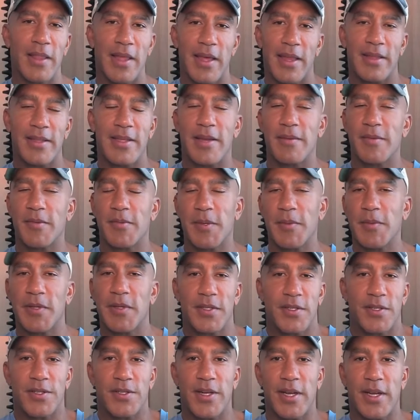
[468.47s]
A lot of times
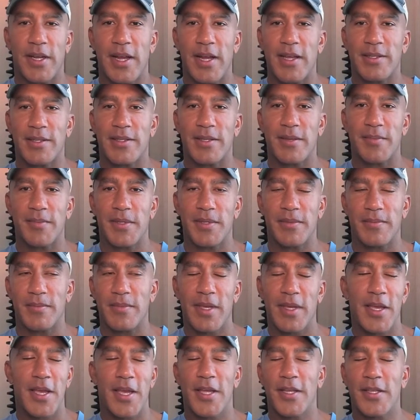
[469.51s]
people understand concepts and
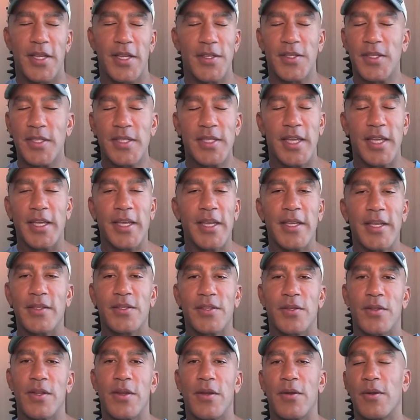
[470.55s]
it doesn't sink
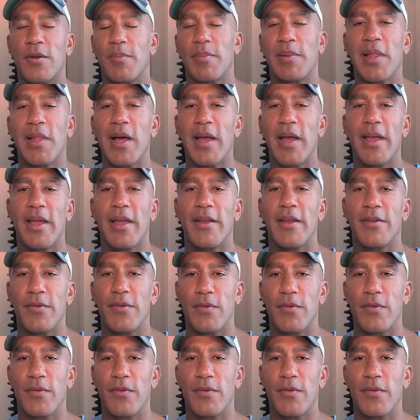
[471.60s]
in, so they don't apply it.